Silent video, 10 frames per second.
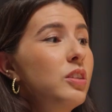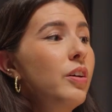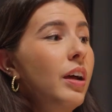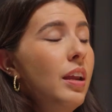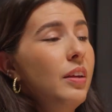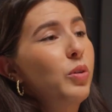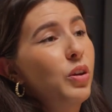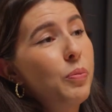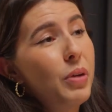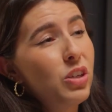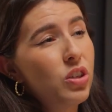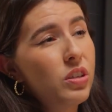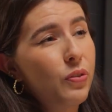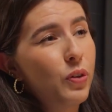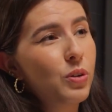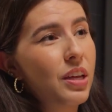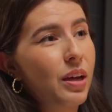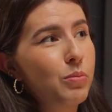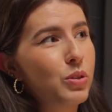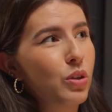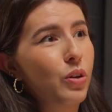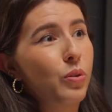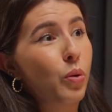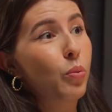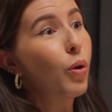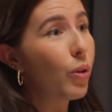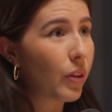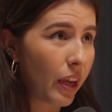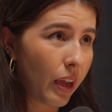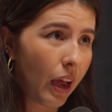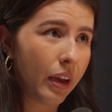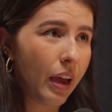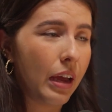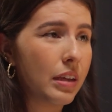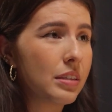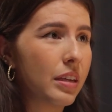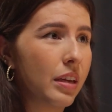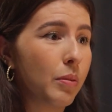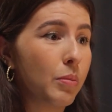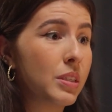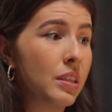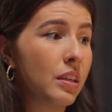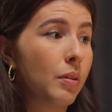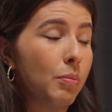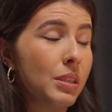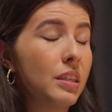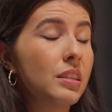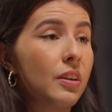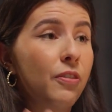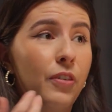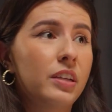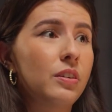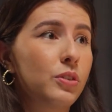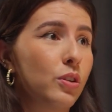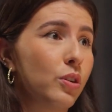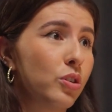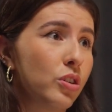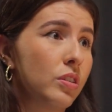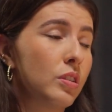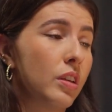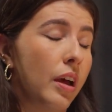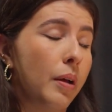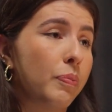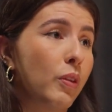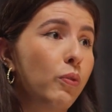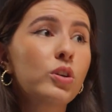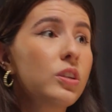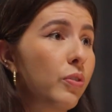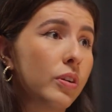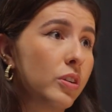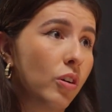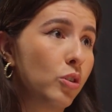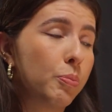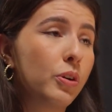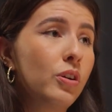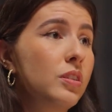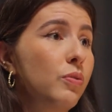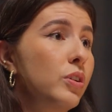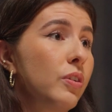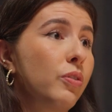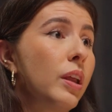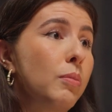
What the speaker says: So Khalid, you had mentioned a few times, the role AI has in Mazid's effective solutions for different entrepreneurs and for different